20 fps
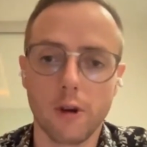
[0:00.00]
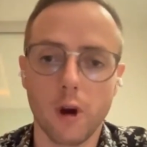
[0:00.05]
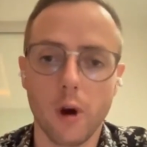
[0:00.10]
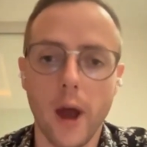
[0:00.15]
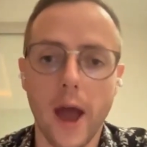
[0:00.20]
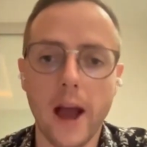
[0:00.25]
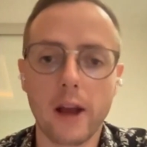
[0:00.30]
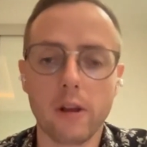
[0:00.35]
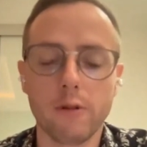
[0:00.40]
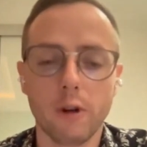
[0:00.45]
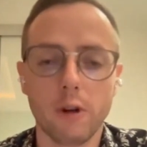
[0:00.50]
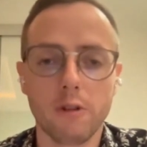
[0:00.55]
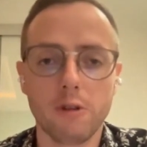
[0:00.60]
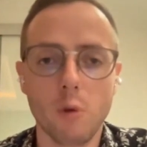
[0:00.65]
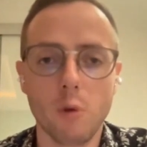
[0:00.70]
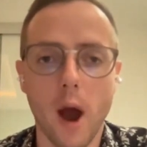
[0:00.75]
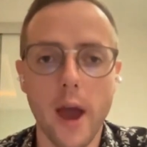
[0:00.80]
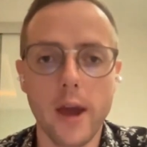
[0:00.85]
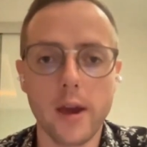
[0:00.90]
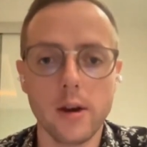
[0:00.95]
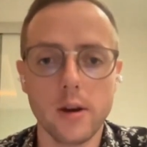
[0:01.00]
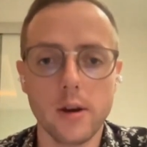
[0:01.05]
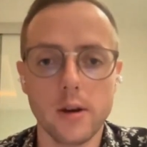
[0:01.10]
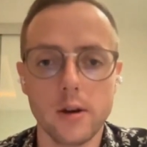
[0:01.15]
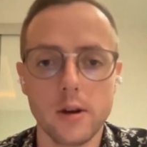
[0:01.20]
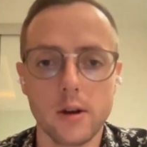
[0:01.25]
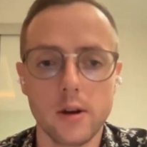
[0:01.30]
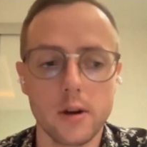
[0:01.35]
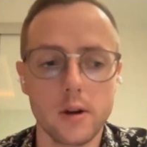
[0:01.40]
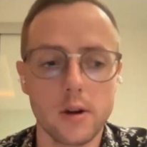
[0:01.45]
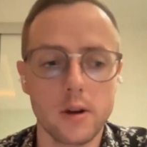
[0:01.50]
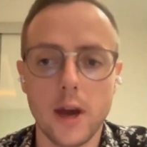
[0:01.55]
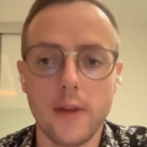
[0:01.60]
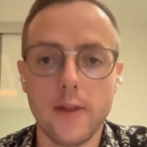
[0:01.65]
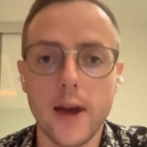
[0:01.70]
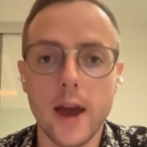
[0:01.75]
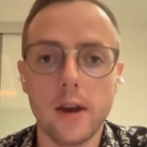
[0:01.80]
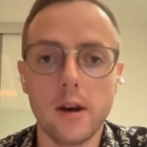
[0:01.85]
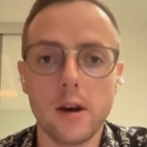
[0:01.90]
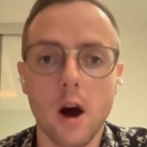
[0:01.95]
So X versus Y, and
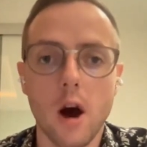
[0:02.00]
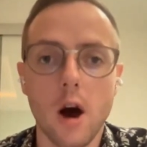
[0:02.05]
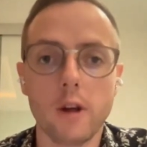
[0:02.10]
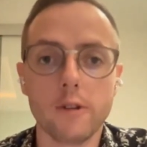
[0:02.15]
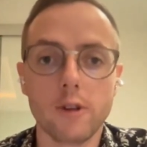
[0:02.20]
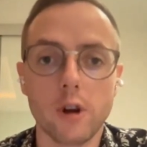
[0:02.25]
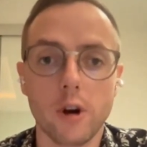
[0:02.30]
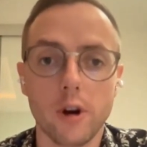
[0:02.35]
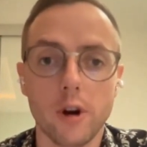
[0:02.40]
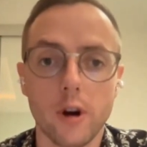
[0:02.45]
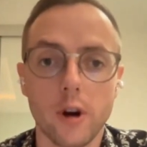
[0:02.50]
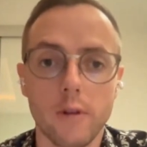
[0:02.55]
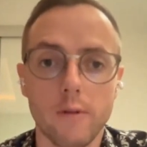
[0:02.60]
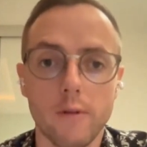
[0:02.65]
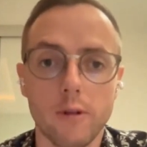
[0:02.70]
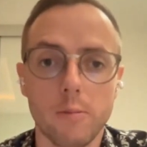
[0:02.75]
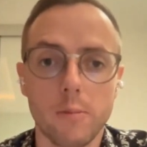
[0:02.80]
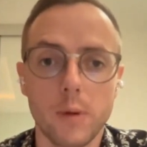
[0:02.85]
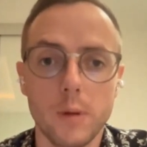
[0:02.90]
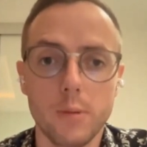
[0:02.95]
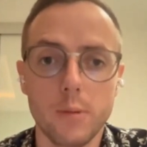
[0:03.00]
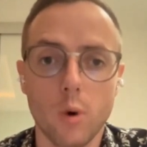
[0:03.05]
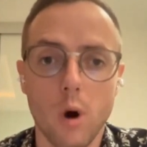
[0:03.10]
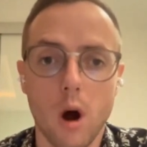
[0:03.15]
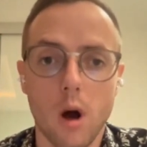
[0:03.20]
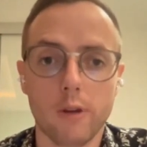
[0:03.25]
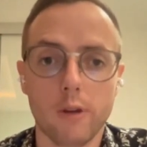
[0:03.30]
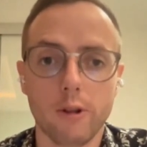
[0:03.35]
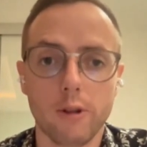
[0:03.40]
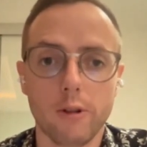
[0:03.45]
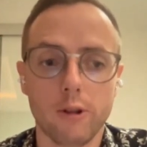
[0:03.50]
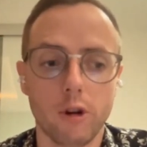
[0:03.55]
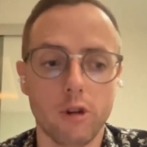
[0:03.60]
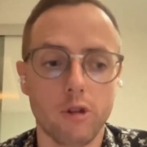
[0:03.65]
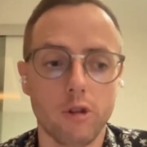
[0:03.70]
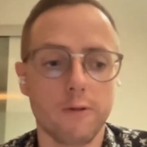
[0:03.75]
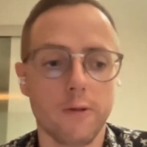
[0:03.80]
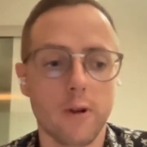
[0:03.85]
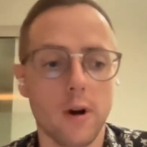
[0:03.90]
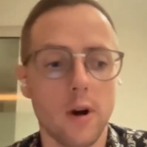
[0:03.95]
then alternatives. People will also
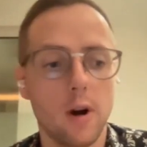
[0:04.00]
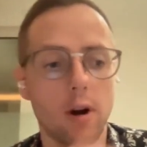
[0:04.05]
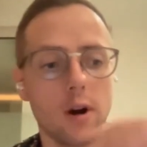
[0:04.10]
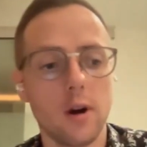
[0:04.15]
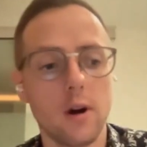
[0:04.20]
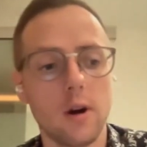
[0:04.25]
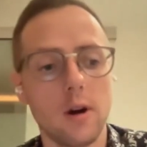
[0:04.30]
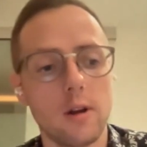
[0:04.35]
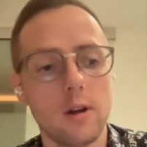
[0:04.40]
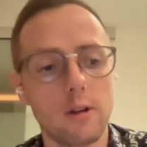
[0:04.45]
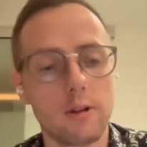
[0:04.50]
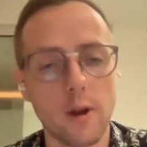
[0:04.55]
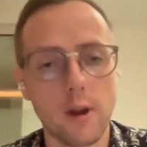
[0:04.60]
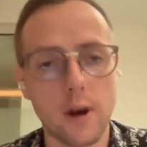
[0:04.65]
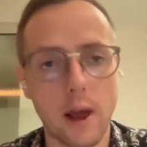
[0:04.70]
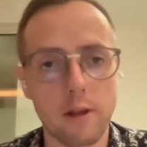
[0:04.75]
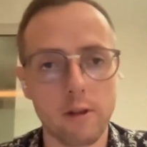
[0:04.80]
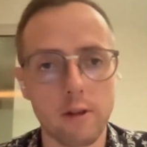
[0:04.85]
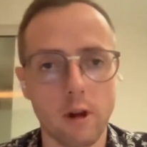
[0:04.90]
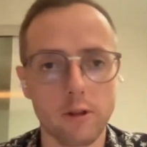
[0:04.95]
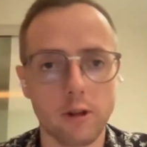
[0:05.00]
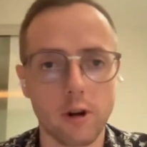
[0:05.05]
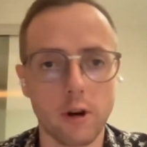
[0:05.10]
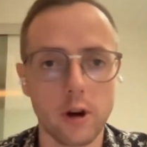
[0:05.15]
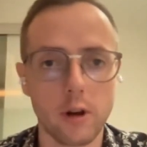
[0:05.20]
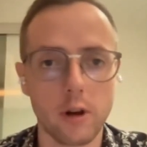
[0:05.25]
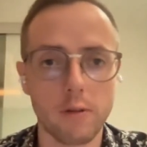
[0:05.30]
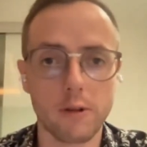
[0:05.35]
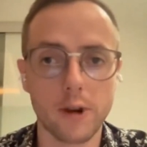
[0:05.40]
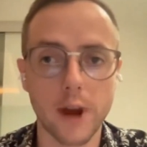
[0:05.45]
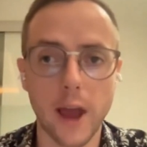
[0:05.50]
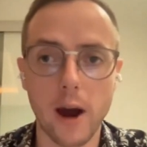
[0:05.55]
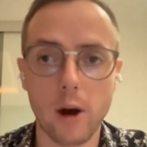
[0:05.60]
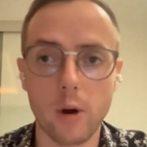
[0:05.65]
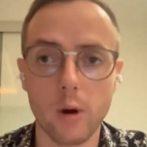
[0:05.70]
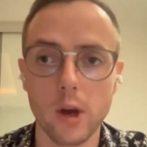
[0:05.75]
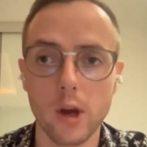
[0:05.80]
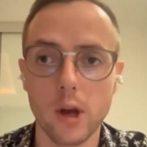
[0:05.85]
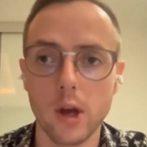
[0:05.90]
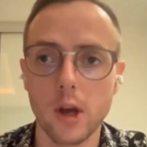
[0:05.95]
search for Zendesk alternatives.
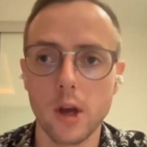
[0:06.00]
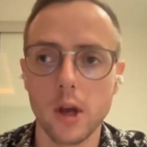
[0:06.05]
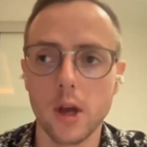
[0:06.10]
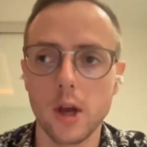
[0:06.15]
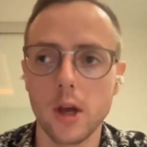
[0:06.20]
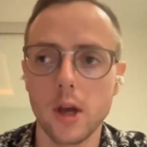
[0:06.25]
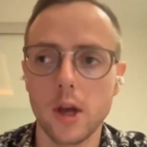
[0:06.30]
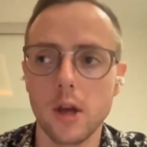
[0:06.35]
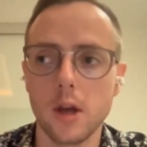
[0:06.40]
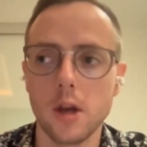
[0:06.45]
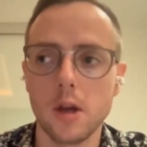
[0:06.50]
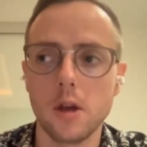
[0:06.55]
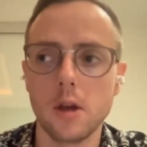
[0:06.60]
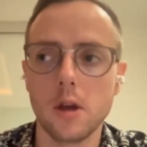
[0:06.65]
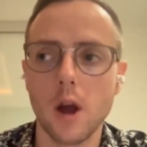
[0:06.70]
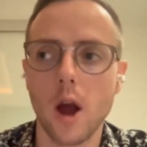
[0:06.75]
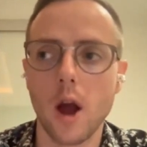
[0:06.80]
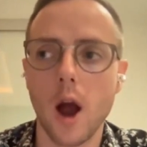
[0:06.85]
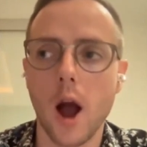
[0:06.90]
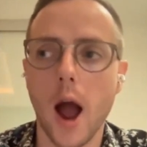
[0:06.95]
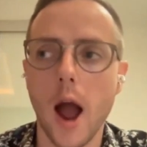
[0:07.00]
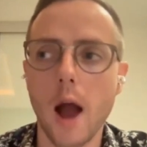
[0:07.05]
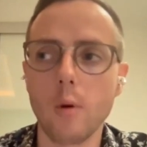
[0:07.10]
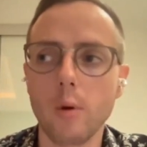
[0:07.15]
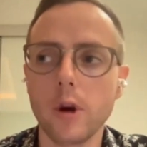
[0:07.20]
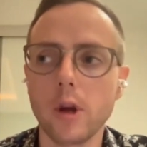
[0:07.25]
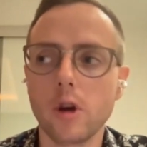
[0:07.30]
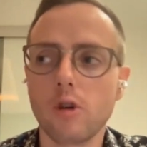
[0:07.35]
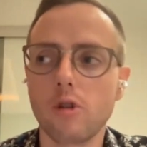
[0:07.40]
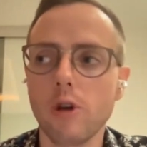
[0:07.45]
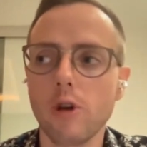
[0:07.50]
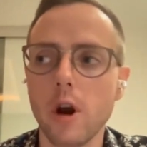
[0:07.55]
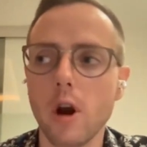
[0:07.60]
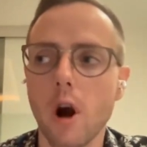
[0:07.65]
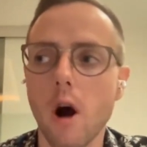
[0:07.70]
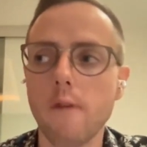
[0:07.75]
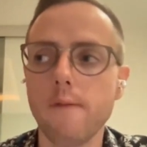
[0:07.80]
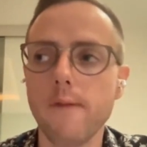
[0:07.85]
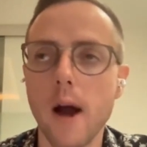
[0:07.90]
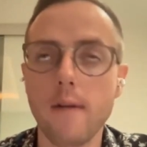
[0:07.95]
Now, I wouldn't create
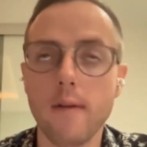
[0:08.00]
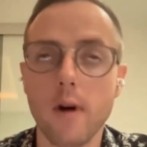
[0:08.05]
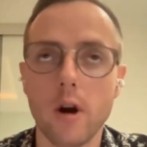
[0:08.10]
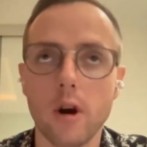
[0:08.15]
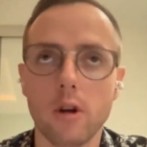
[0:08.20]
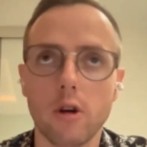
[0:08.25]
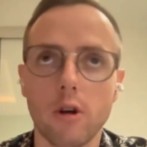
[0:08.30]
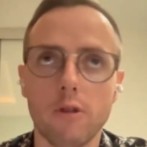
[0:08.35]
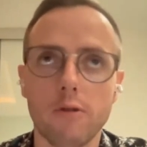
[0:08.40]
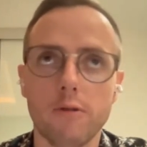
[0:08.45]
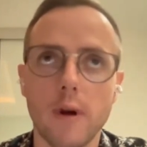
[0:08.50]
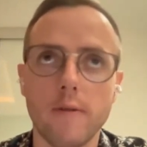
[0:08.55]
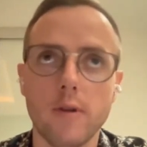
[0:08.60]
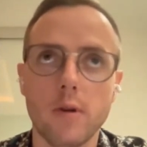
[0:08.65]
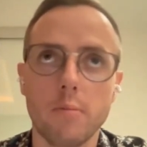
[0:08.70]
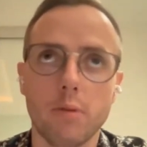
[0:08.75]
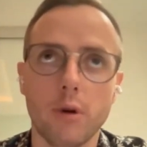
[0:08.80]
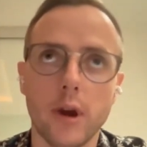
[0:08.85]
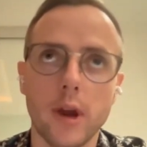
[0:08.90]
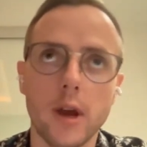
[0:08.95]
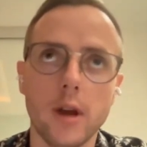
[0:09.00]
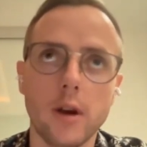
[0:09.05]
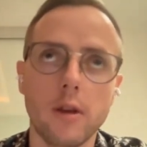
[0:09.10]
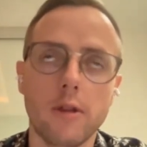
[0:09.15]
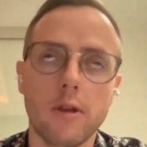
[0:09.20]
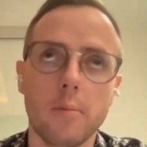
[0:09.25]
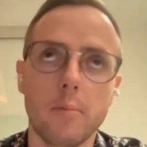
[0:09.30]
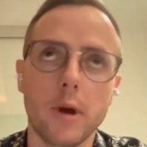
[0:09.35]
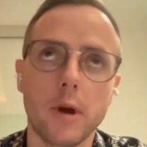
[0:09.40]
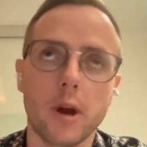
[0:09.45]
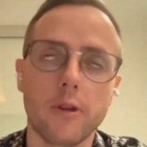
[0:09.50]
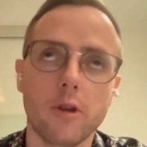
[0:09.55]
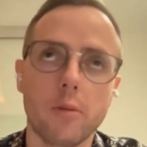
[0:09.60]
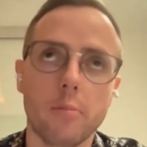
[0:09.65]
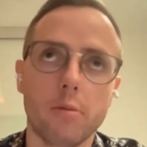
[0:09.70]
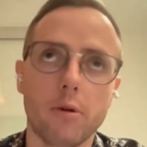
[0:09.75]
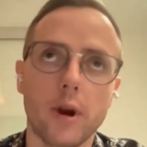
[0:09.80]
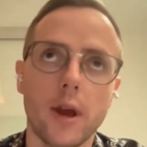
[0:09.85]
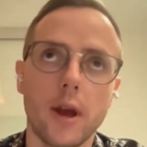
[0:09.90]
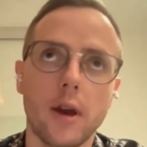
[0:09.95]
all 5 articles for every brand. The bigger the
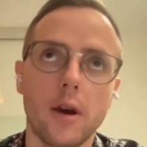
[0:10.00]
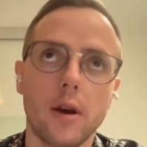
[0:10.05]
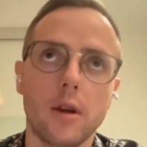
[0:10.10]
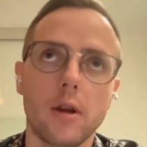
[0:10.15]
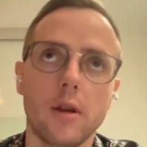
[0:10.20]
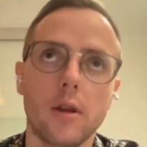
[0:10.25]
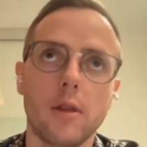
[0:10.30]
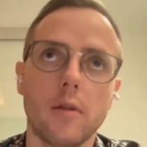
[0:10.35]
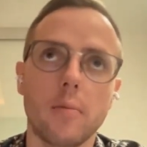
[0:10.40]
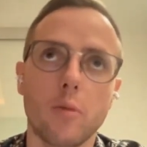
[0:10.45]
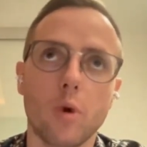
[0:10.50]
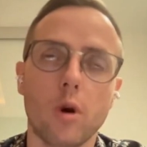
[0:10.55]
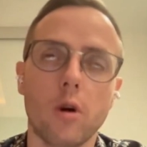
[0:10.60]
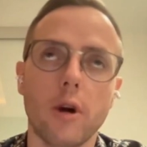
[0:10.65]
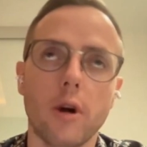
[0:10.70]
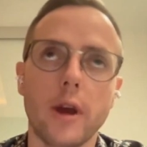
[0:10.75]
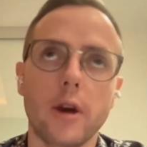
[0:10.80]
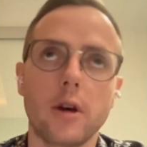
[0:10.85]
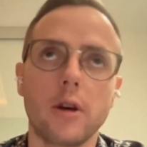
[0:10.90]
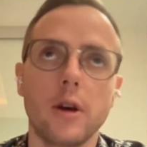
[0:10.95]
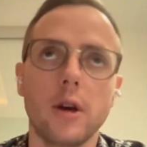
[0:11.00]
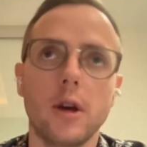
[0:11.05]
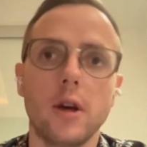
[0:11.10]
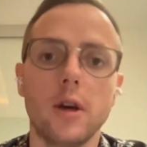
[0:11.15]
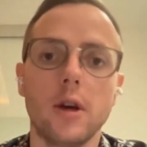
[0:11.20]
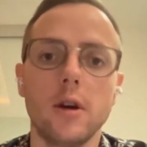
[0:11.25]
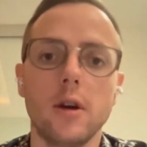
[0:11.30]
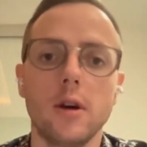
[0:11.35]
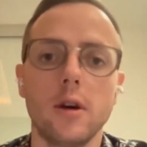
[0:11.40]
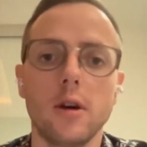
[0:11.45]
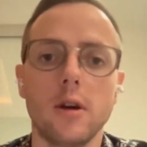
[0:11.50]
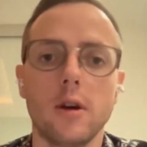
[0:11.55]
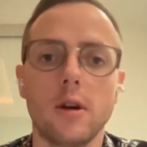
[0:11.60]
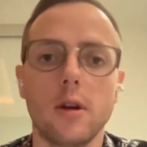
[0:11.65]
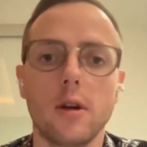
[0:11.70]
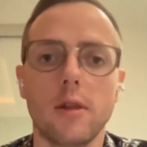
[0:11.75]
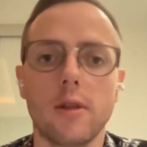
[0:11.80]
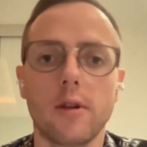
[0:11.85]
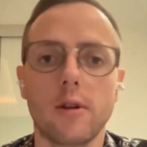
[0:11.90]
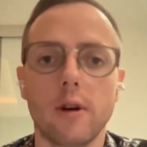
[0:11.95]
brand, the more likely
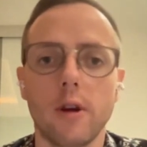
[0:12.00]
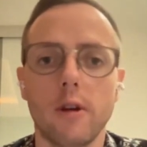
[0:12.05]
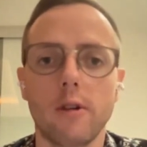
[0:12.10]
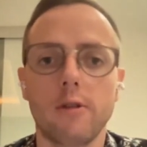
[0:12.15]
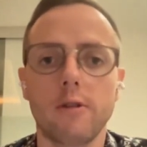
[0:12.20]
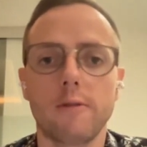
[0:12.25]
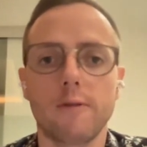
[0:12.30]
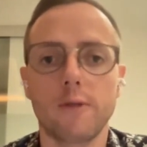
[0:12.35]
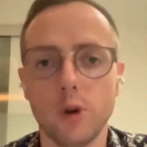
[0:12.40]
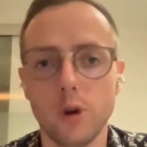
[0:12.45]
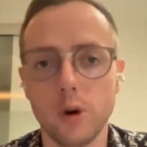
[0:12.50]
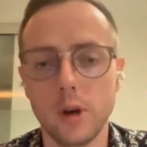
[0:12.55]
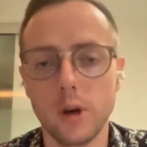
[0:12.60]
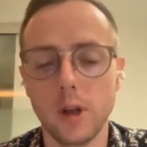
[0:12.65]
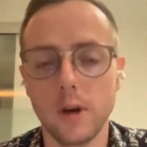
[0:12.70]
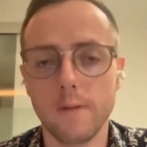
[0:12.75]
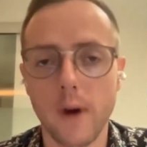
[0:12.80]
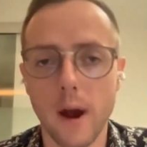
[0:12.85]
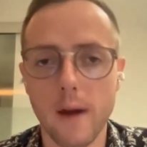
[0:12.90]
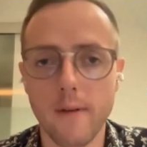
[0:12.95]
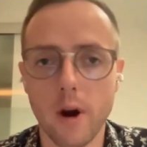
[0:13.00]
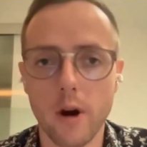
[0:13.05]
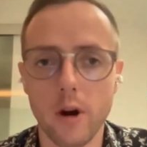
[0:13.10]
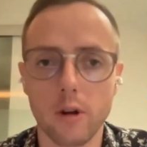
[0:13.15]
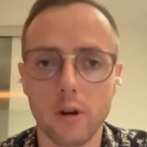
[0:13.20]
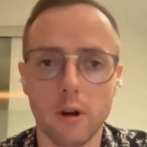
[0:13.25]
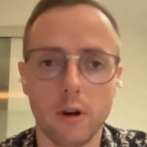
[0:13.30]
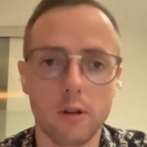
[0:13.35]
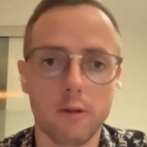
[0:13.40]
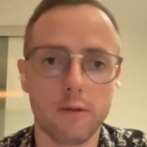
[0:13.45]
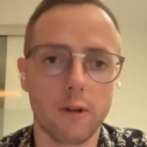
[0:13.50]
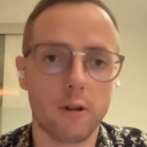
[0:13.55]
there is for you to need 5 articles.